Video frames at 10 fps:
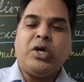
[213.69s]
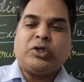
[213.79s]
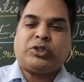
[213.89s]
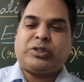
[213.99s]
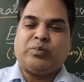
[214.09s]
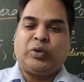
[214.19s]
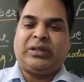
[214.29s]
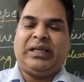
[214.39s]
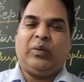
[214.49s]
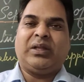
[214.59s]

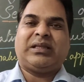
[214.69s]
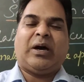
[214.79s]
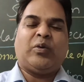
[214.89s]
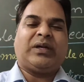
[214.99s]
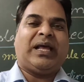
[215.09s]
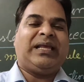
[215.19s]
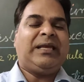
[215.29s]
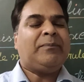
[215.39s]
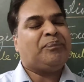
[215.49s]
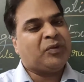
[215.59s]
smoothly without
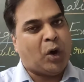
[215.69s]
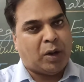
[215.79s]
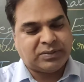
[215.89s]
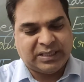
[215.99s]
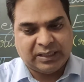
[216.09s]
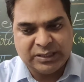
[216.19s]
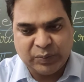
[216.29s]
any obstacles,